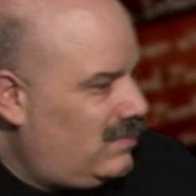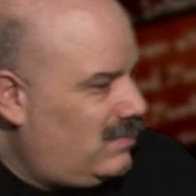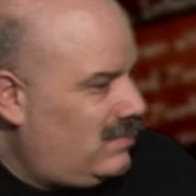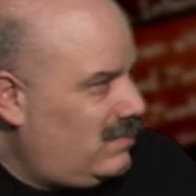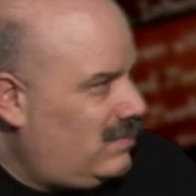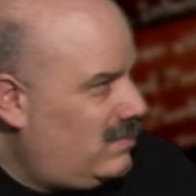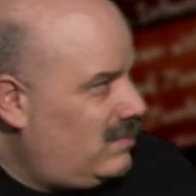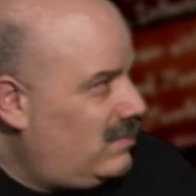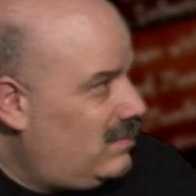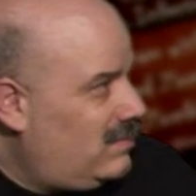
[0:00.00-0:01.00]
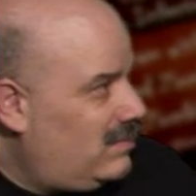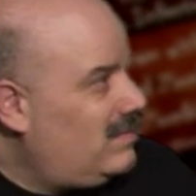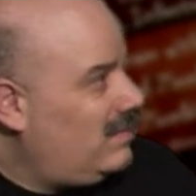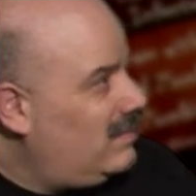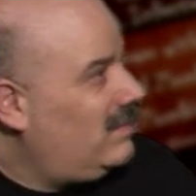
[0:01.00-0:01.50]

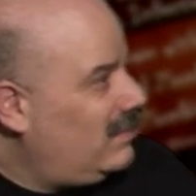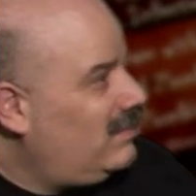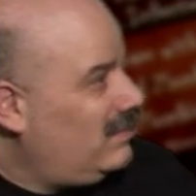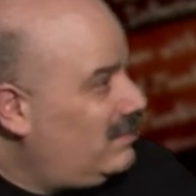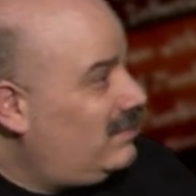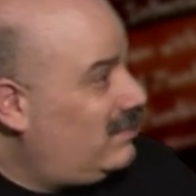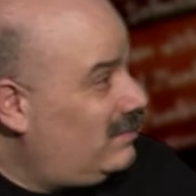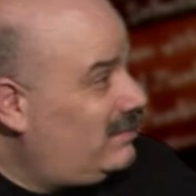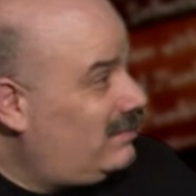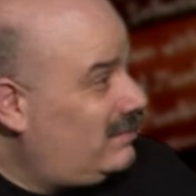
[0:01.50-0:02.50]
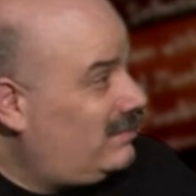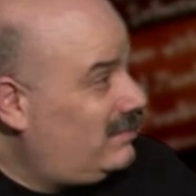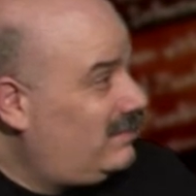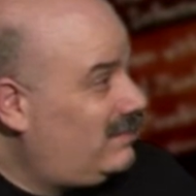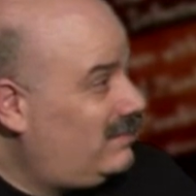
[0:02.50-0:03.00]

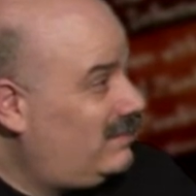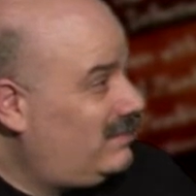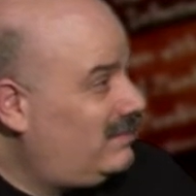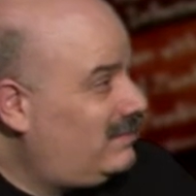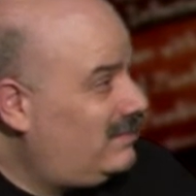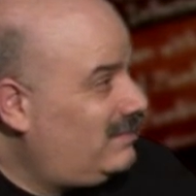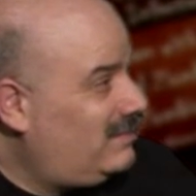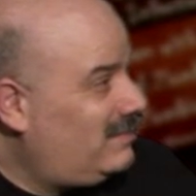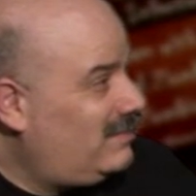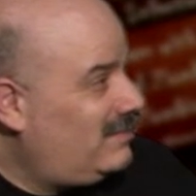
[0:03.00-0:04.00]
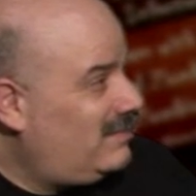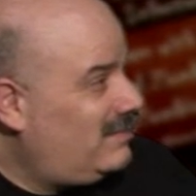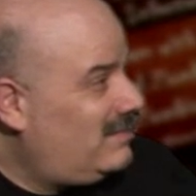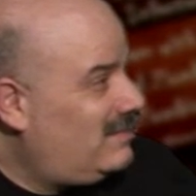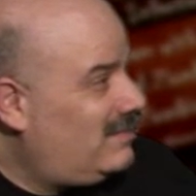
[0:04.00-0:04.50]

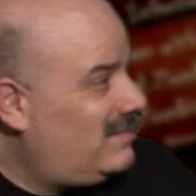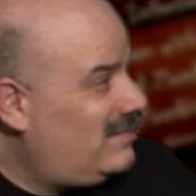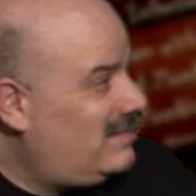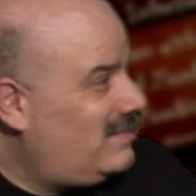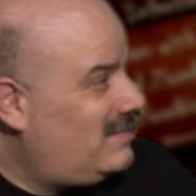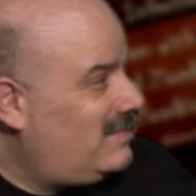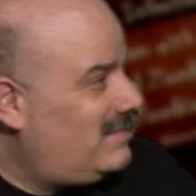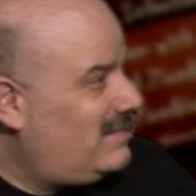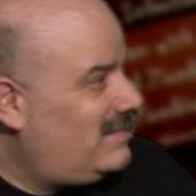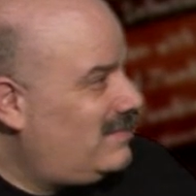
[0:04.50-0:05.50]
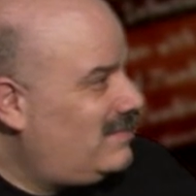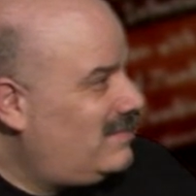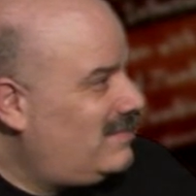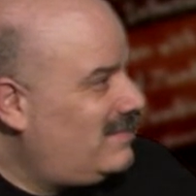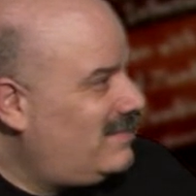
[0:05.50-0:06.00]

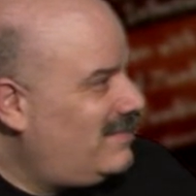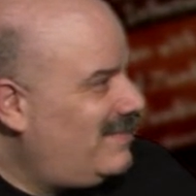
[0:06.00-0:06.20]
(silent)